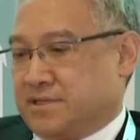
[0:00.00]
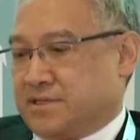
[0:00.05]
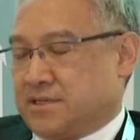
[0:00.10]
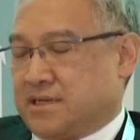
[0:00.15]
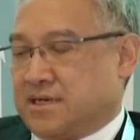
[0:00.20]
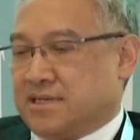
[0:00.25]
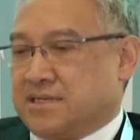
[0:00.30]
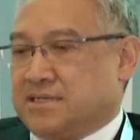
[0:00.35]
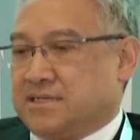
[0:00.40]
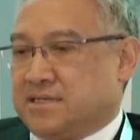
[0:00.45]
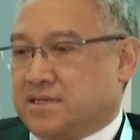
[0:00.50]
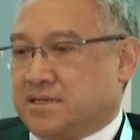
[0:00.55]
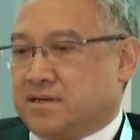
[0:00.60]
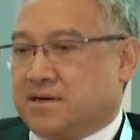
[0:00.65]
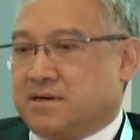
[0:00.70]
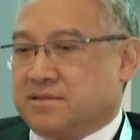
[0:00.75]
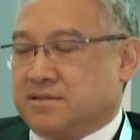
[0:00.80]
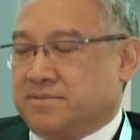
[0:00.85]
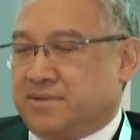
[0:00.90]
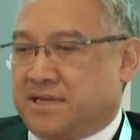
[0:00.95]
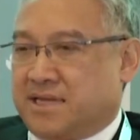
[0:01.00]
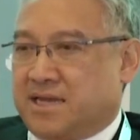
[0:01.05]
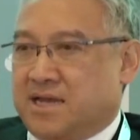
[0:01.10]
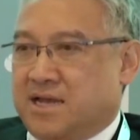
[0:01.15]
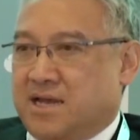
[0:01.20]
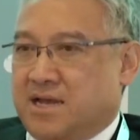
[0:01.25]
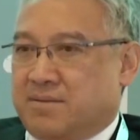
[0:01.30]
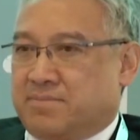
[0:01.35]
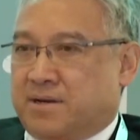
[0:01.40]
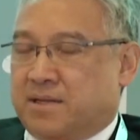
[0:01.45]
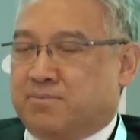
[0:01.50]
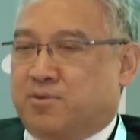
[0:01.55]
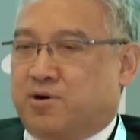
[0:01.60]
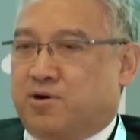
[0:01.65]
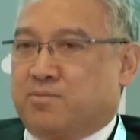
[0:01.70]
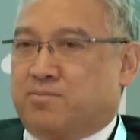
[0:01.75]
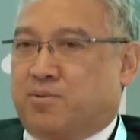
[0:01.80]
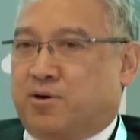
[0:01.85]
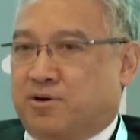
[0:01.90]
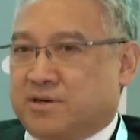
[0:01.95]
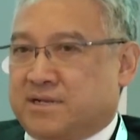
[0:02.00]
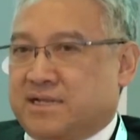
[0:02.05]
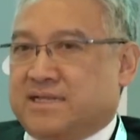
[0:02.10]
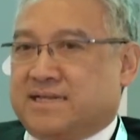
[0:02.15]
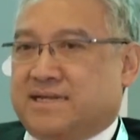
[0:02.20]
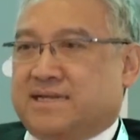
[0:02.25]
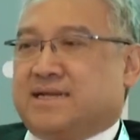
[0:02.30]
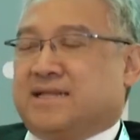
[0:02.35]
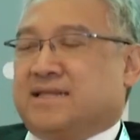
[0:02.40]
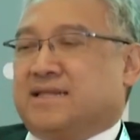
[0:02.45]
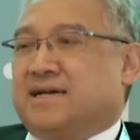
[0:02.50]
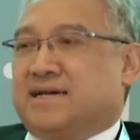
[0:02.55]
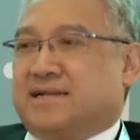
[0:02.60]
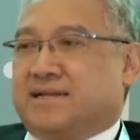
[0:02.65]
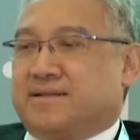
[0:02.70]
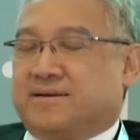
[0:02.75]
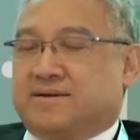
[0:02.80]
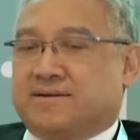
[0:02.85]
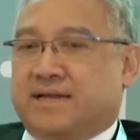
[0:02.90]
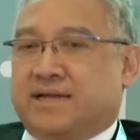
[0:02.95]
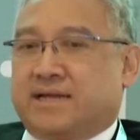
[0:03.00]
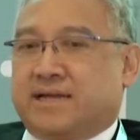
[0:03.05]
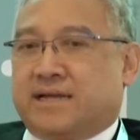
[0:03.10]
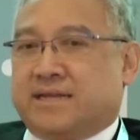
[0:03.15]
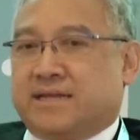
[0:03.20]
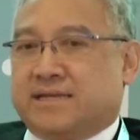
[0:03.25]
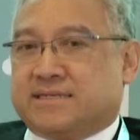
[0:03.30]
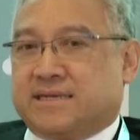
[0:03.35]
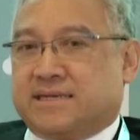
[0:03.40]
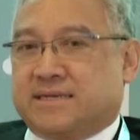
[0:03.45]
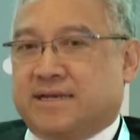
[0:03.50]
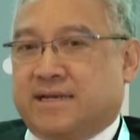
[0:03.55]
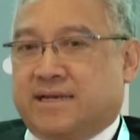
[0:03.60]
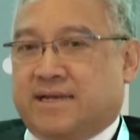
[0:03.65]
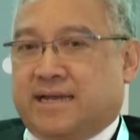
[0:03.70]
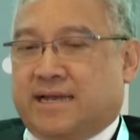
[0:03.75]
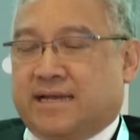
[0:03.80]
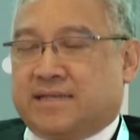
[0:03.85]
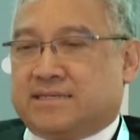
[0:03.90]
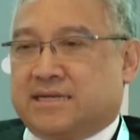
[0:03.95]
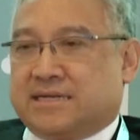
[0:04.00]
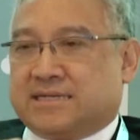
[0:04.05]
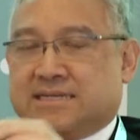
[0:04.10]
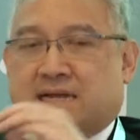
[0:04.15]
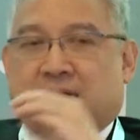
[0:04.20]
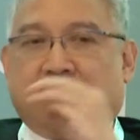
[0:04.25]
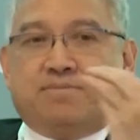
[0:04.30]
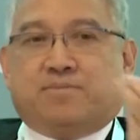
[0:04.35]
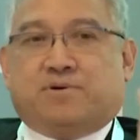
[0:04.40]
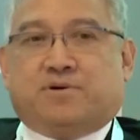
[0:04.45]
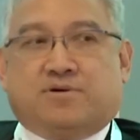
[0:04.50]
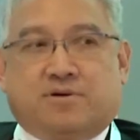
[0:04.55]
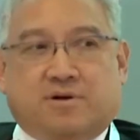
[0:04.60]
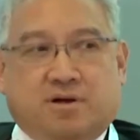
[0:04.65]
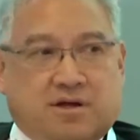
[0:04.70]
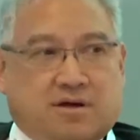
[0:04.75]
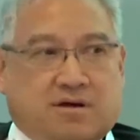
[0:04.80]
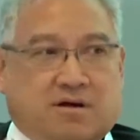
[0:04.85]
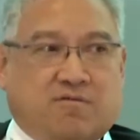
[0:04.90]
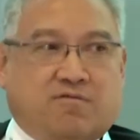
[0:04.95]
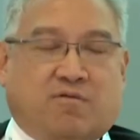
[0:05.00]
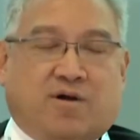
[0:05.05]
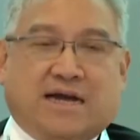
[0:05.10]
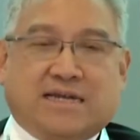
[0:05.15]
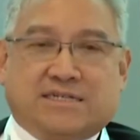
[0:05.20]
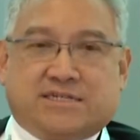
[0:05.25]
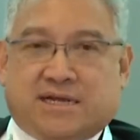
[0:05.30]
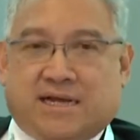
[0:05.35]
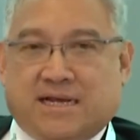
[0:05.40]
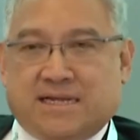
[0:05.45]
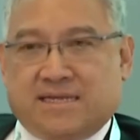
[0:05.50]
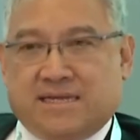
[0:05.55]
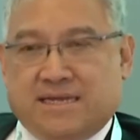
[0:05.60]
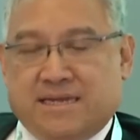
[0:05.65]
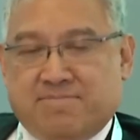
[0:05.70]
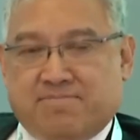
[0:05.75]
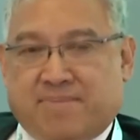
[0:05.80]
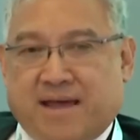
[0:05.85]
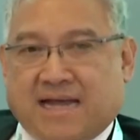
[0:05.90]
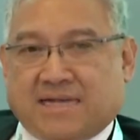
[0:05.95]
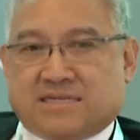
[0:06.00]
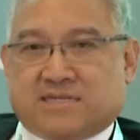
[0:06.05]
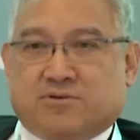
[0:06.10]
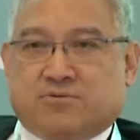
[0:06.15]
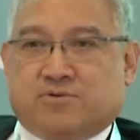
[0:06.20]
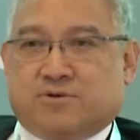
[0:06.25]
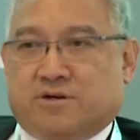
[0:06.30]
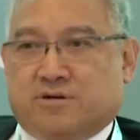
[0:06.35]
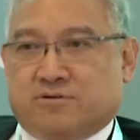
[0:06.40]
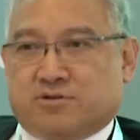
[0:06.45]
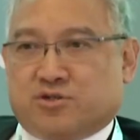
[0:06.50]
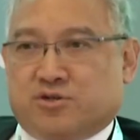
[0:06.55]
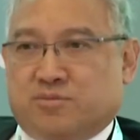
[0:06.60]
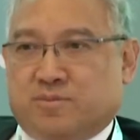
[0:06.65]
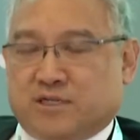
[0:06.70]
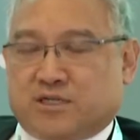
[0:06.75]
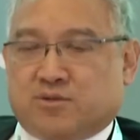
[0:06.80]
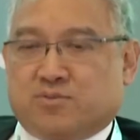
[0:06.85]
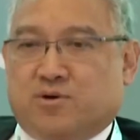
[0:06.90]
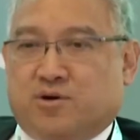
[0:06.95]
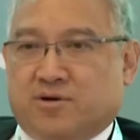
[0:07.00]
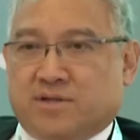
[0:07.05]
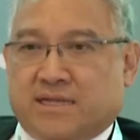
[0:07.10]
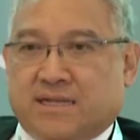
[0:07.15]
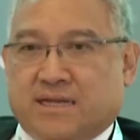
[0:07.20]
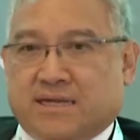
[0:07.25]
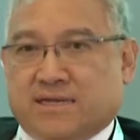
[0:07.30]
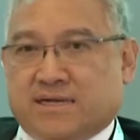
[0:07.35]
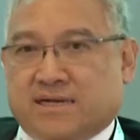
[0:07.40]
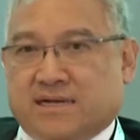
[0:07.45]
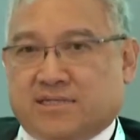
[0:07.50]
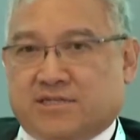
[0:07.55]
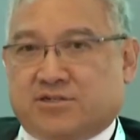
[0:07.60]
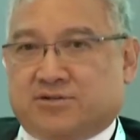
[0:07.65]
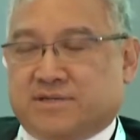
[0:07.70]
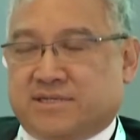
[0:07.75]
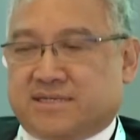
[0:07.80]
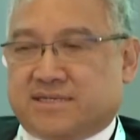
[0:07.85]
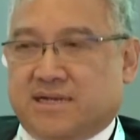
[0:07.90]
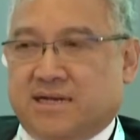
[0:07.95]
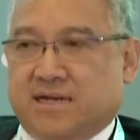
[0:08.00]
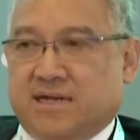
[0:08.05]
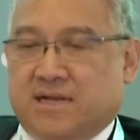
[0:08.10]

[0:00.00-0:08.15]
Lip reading: Chinese economy. But more importantly than that, okay, and it's an example of why China impacts the world so much more than other countries.